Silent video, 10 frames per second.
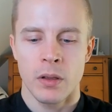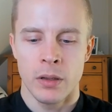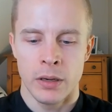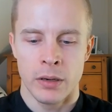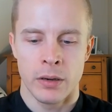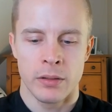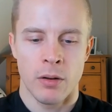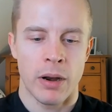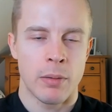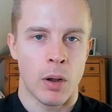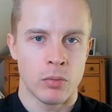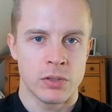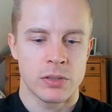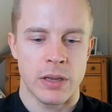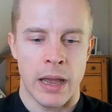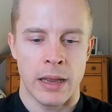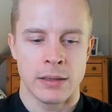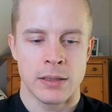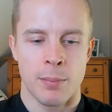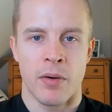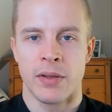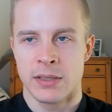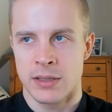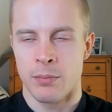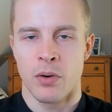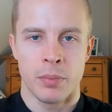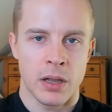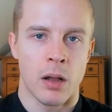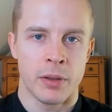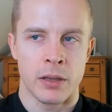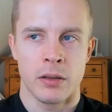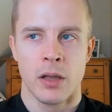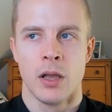in the right amounts and uh, prevents them from becoming,